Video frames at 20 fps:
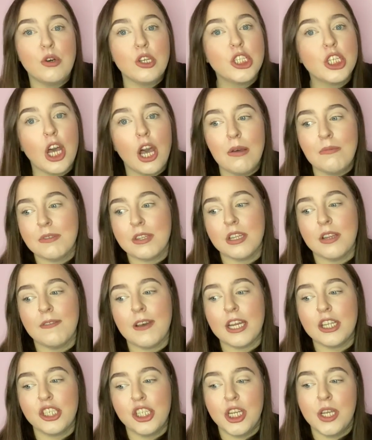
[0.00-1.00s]
times than I've
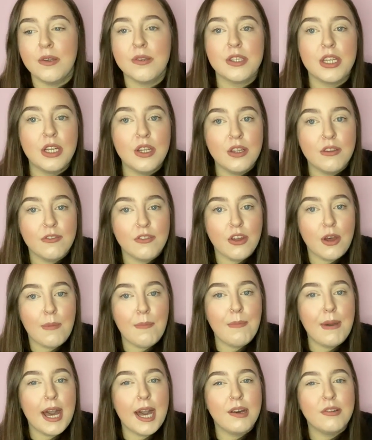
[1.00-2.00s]
actually used the Louis
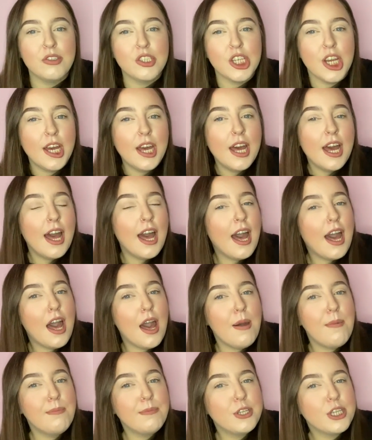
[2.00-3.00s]
Vuitton pouch.
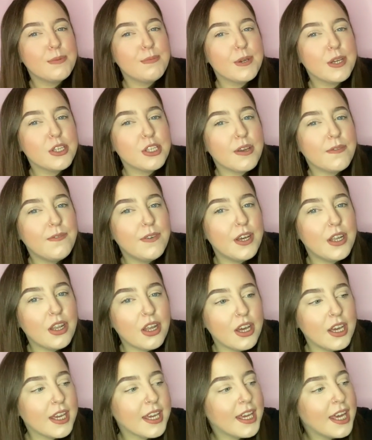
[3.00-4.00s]
Just because I feel
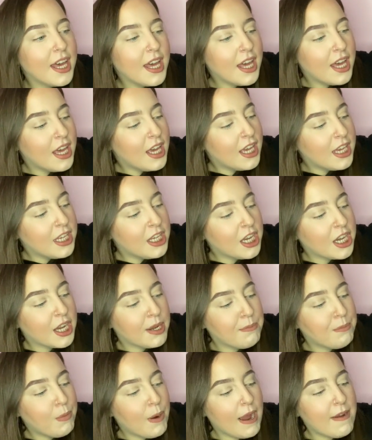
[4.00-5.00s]
like you
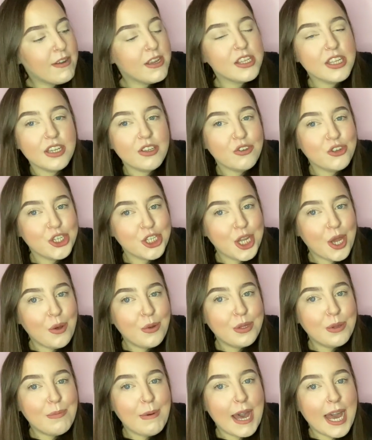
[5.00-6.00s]
can wear it as a little
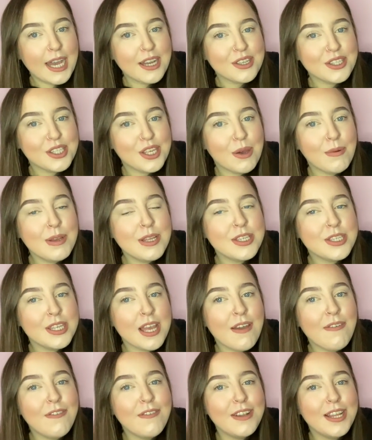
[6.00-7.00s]
shoulder bag. So it's
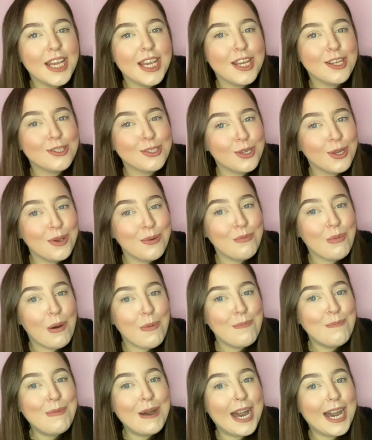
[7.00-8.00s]
definitely a
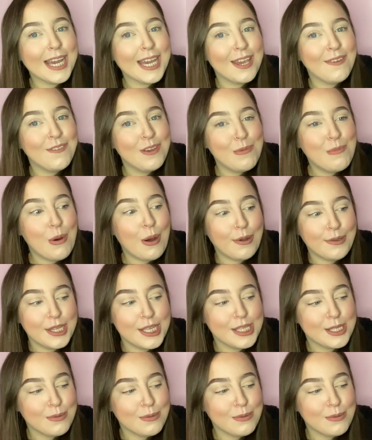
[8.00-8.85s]
2-in-1 bag if you buy this